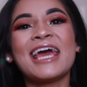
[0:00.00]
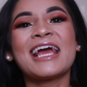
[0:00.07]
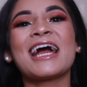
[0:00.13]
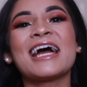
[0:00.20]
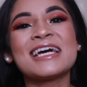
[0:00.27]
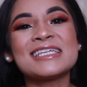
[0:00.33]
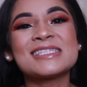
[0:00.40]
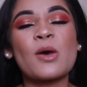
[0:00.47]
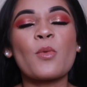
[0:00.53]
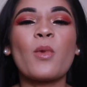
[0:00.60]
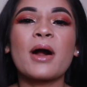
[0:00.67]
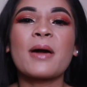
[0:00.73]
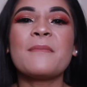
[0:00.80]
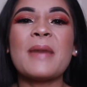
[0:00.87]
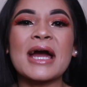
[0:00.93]
Hey guys,
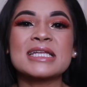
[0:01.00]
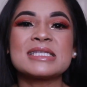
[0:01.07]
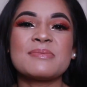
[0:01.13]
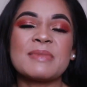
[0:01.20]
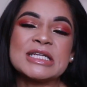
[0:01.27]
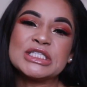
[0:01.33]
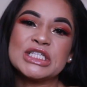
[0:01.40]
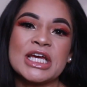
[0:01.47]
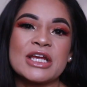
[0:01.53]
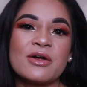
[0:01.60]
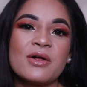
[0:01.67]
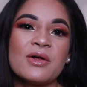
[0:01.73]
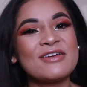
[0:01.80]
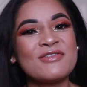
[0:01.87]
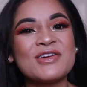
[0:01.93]
welcome back to my
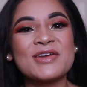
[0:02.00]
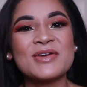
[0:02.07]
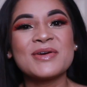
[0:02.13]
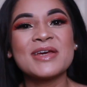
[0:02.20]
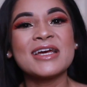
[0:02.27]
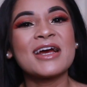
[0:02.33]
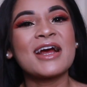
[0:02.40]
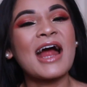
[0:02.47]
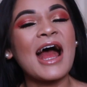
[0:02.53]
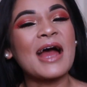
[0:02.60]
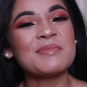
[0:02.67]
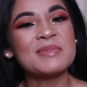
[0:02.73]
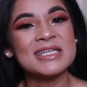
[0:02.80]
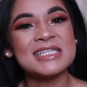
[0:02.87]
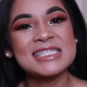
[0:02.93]
channel. If you're new here,
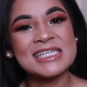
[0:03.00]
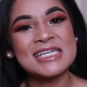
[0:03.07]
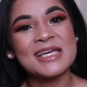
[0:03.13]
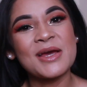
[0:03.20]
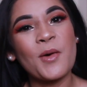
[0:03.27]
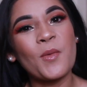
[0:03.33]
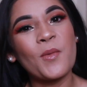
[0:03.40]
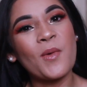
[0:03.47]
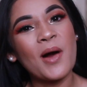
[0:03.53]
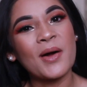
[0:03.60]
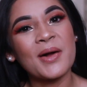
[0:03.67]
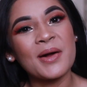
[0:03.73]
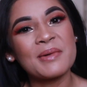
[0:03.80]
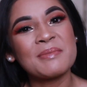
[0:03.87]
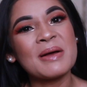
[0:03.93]
I'm Necee.
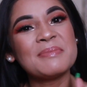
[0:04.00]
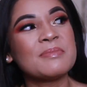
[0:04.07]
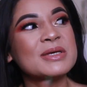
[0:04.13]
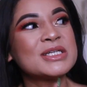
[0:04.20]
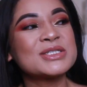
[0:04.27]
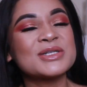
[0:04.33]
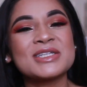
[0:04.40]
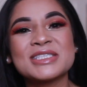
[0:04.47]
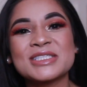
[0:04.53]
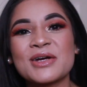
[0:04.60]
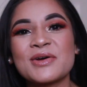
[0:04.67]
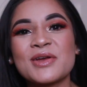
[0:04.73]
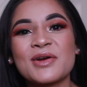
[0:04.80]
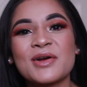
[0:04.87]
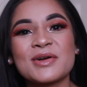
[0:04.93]
Welcome. Be sure to
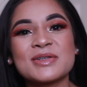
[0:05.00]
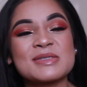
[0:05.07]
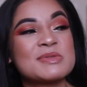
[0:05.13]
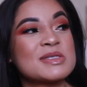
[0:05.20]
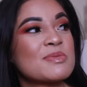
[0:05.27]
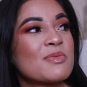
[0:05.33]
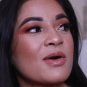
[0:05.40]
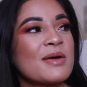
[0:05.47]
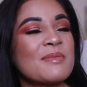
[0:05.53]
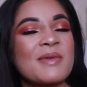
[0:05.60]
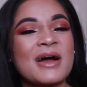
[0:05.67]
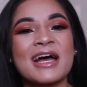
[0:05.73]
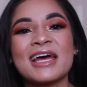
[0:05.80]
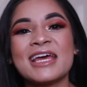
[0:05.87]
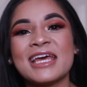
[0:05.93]
show your girl some support
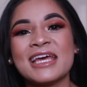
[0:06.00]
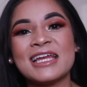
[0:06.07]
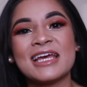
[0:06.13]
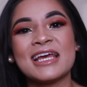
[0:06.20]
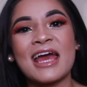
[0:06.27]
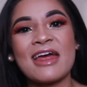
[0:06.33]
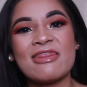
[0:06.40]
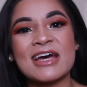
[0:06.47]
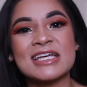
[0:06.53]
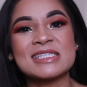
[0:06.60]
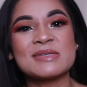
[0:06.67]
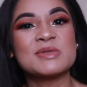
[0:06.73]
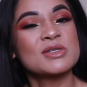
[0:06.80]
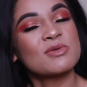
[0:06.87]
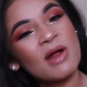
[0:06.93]
by hitting that
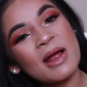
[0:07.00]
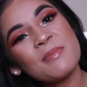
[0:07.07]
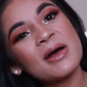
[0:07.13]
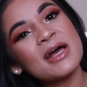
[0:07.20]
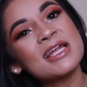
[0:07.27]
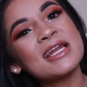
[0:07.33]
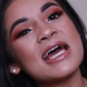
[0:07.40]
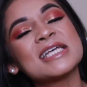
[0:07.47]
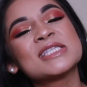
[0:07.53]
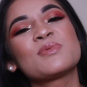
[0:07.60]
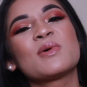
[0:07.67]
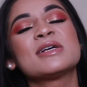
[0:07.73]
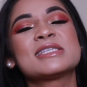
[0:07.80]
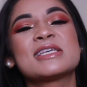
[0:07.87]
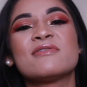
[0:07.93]
subscribe button as
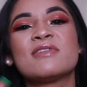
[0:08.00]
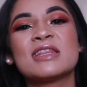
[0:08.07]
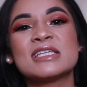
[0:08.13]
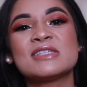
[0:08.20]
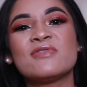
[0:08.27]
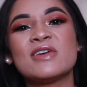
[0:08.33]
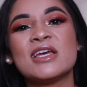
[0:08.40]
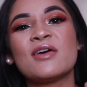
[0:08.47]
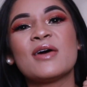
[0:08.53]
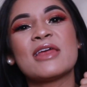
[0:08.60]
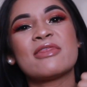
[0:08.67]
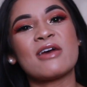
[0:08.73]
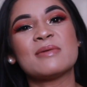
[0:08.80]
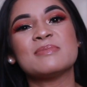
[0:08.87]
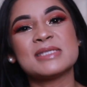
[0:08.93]
well as giving this video a
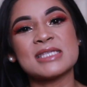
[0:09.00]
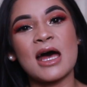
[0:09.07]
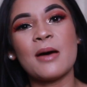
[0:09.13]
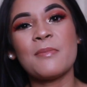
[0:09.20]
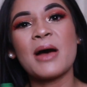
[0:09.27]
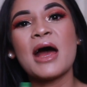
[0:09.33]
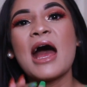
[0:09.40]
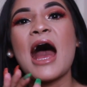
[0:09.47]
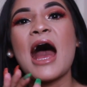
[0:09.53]
thumbs up.